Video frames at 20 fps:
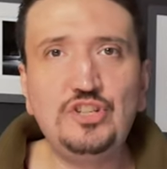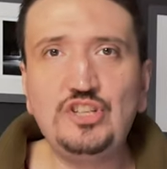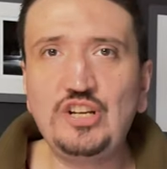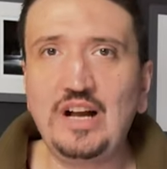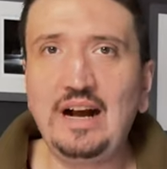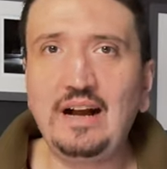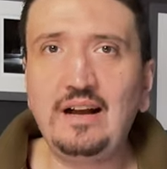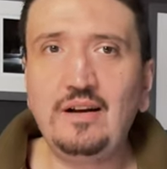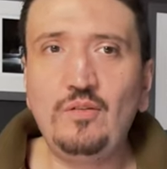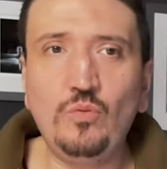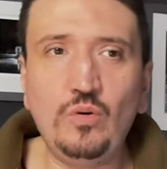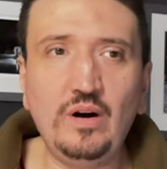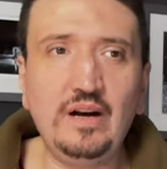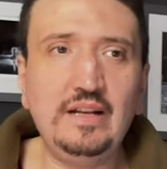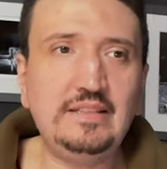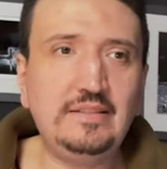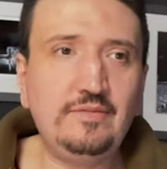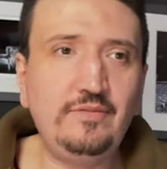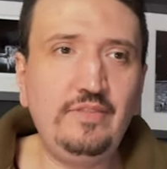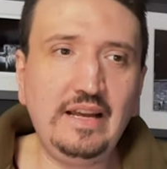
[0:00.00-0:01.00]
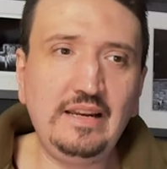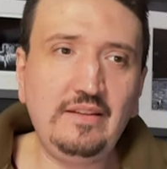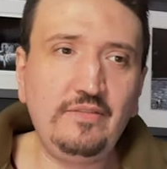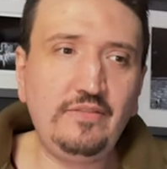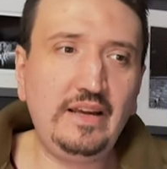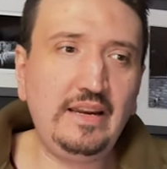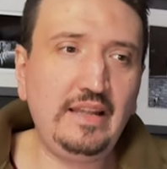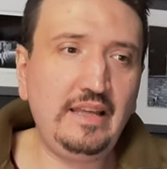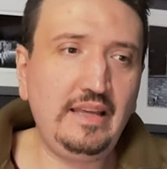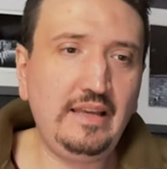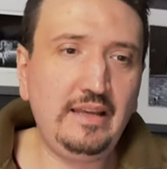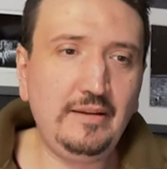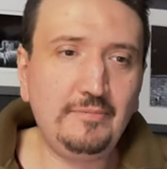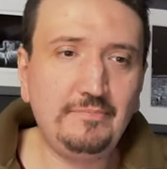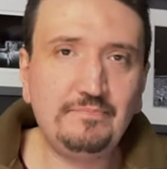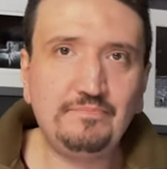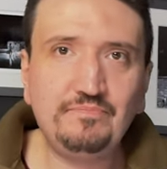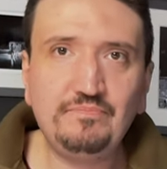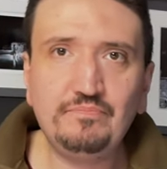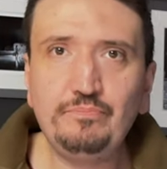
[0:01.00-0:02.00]
shock was very,
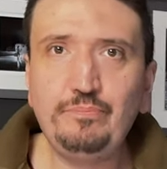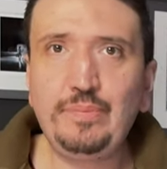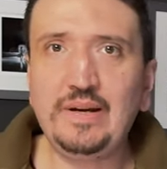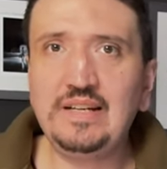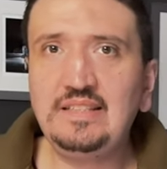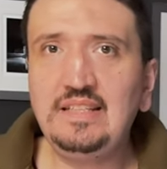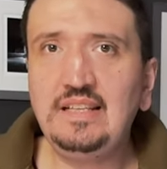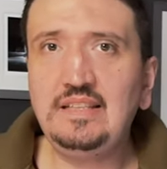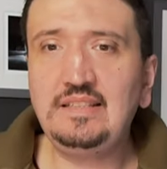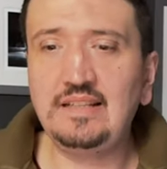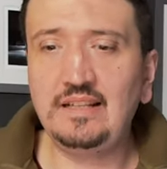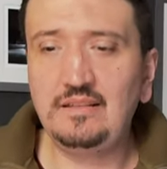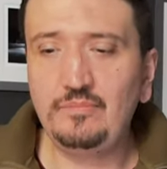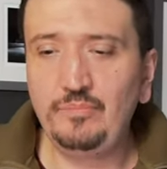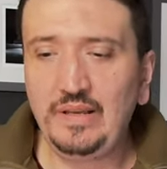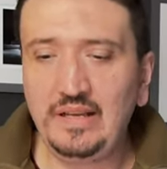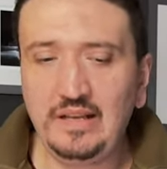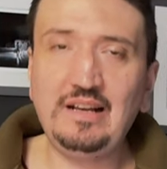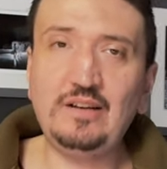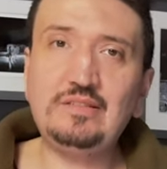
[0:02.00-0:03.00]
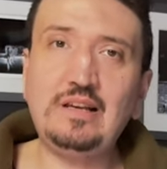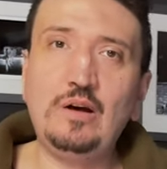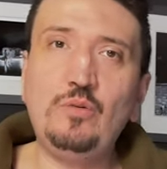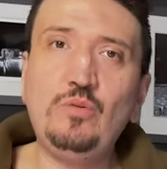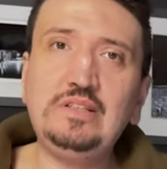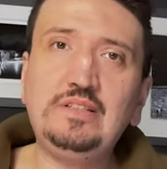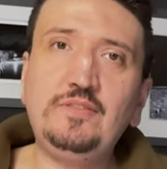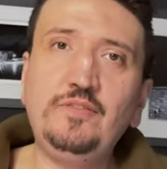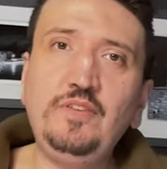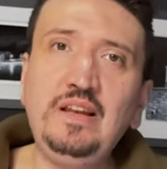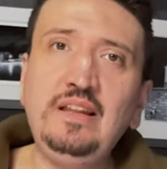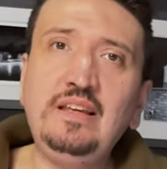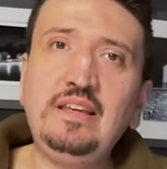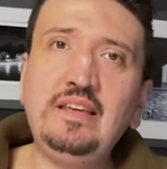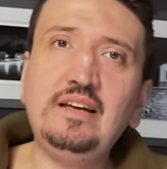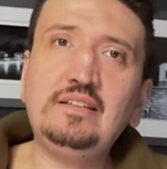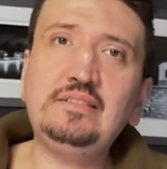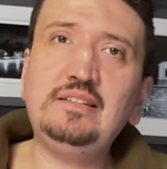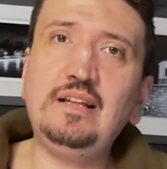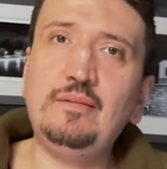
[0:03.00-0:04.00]
very persistent, because I was feeling
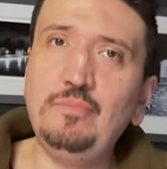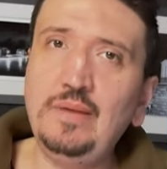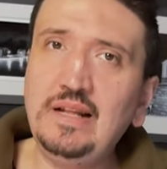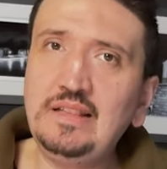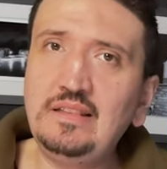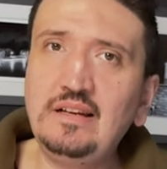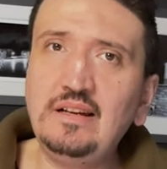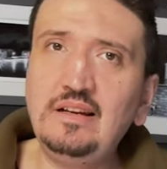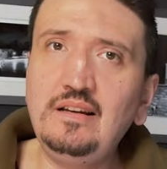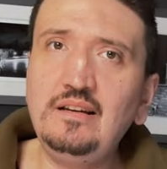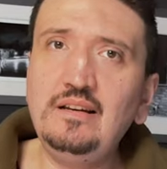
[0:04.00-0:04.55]
here the metal